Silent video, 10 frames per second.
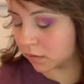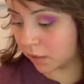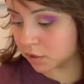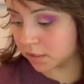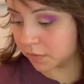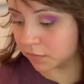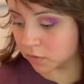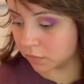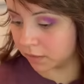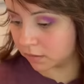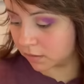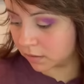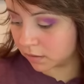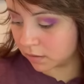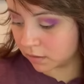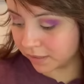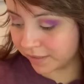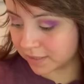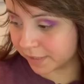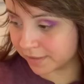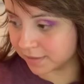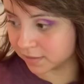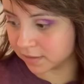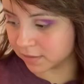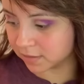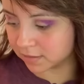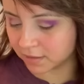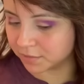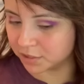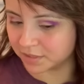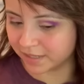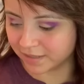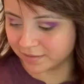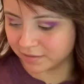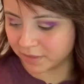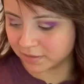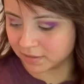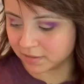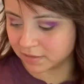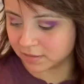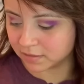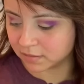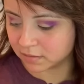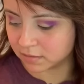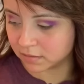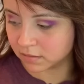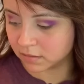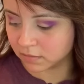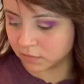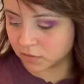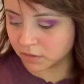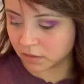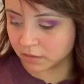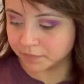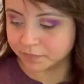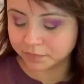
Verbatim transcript: I wish somebody would have told me. Good thing I asked my cousin because I was just like, I don't know about this. What's going on?